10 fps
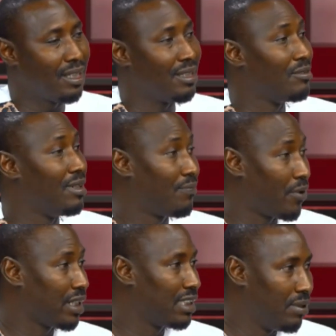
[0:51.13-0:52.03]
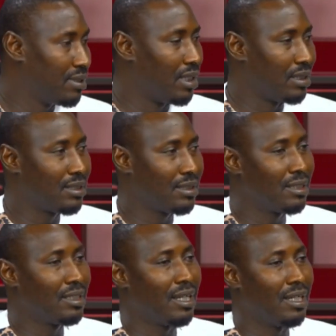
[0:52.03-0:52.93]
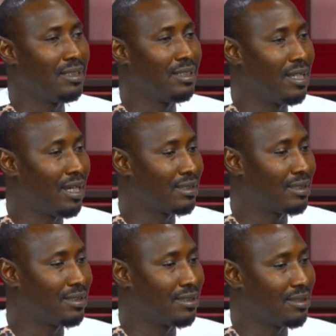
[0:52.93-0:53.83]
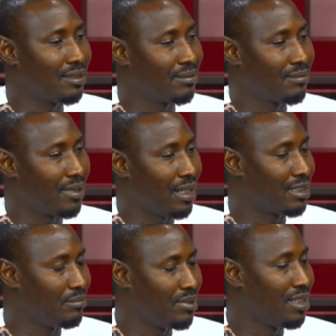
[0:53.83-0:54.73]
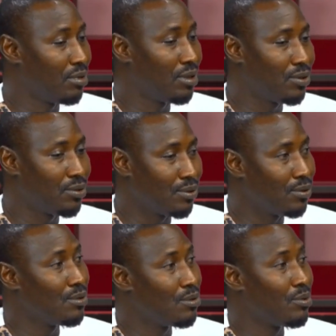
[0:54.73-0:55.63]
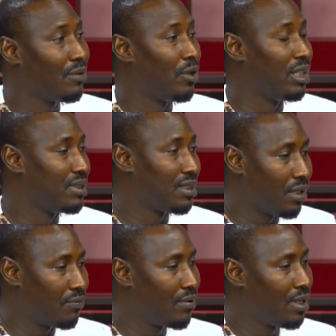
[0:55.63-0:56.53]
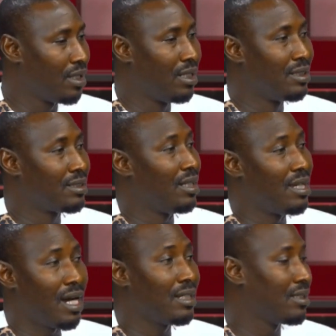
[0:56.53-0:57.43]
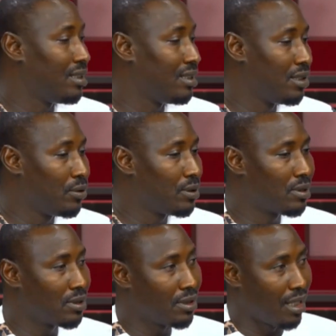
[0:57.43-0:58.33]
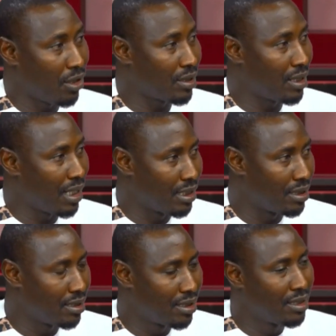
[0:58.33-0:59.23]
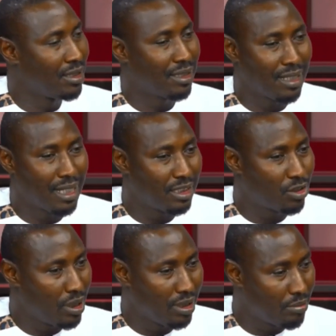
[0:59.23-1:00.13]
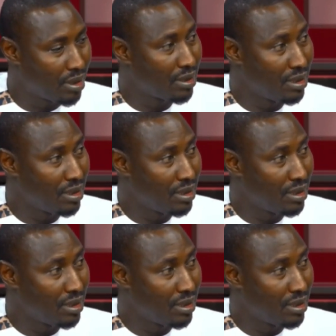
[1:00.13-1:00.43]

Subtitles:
and the Forex business, and he has been able to do well for himself till he had issues along the line. That is when IBRAH's